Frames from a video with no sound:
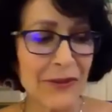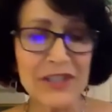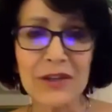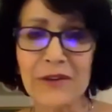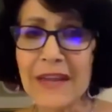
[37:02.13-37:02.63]

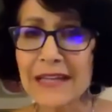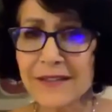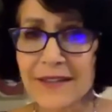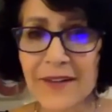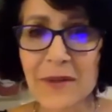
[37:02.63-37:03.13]
fresh air. And that's
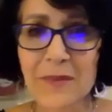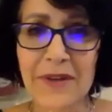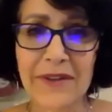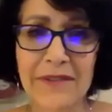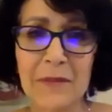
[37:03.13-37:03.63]
another
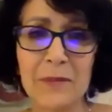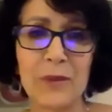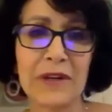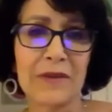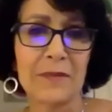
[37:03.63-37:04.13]
part of
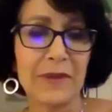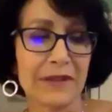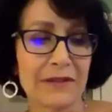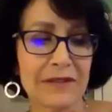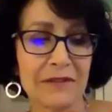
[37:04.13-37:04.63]
one of the
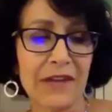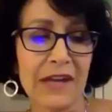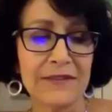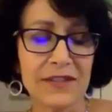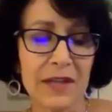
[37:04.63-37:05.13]
pillars of
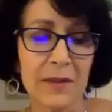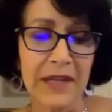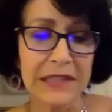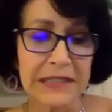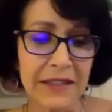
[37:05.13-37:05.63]
lifestyle
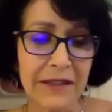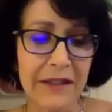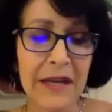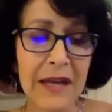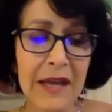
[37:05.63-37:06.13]
medicine,